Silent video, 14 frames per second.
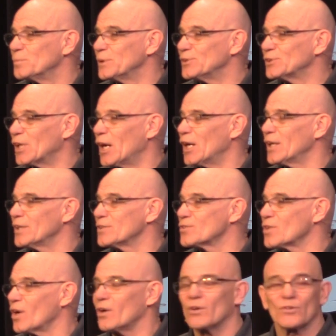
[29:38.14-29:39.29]
But John and
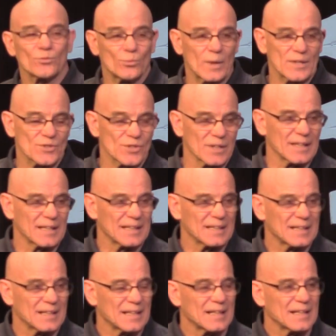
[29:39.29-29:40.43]
Charles Wesley
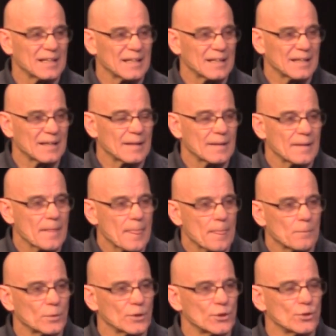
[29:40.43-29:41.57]

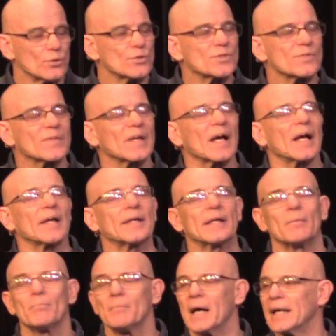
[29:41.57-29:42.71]
were used of God
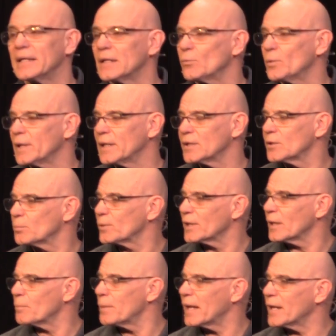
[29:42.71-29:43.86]
in a mighty way to
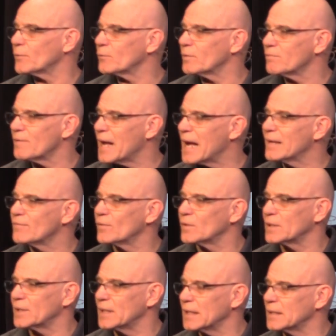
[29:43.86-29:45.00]
bring about a
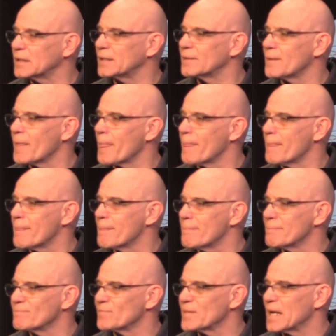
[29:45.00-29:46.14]
revival in England.
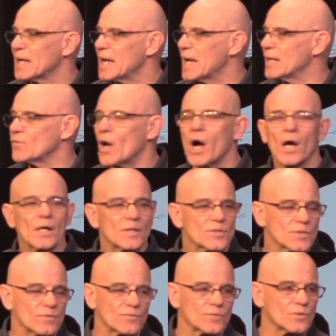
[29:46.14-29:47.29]
And the
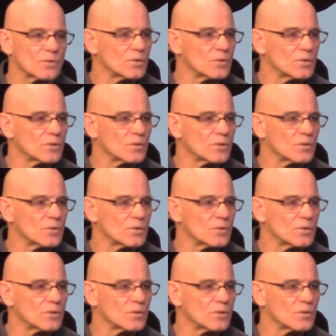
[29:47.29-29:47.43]
hearts of